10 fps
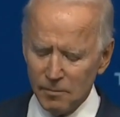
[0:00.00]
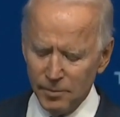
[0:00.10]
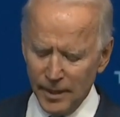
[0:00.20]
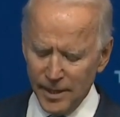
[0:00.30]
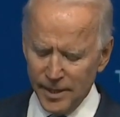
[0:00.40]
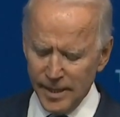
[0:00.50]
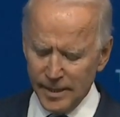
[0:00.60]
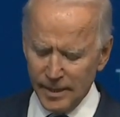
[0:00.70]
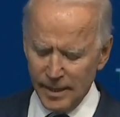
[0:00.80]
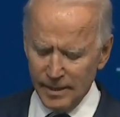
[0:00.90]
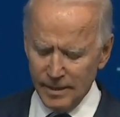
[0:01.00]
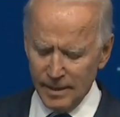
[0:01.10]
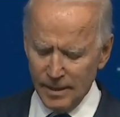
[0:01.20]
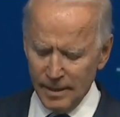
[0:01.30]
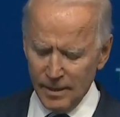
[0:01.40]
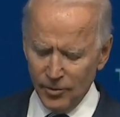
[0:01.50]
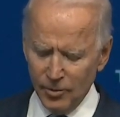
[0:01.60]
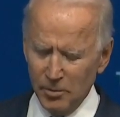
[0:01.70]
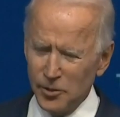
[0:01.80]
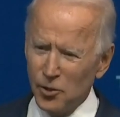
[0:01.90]
But I think uh,
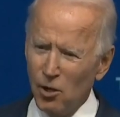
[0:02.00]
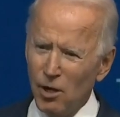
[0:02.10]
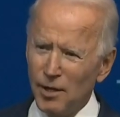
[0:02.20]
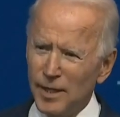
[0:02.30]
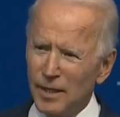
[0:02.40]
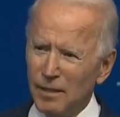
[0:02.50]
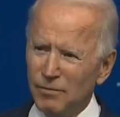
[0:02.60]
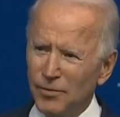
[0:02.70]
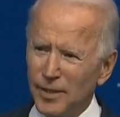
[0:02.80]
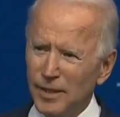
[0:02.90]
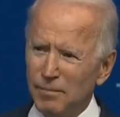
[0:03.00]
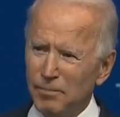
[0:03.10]
the majority of the